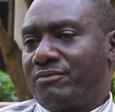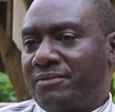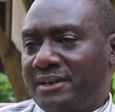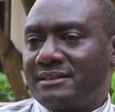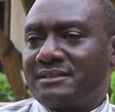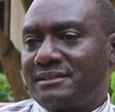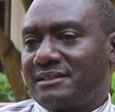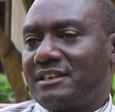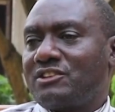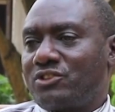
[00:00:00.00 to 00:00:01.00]
face
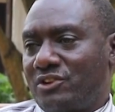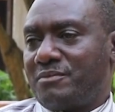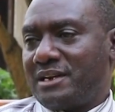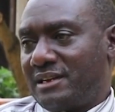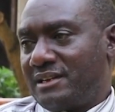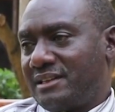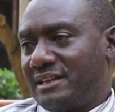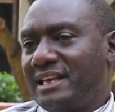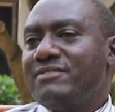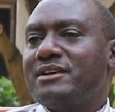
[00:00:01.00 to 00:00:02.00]
trauma
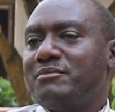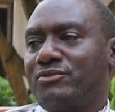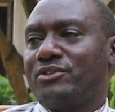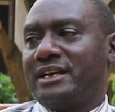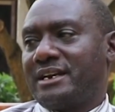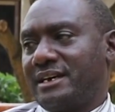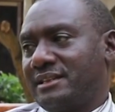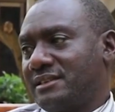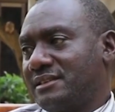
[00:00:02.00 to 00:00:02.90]
even before they are cut.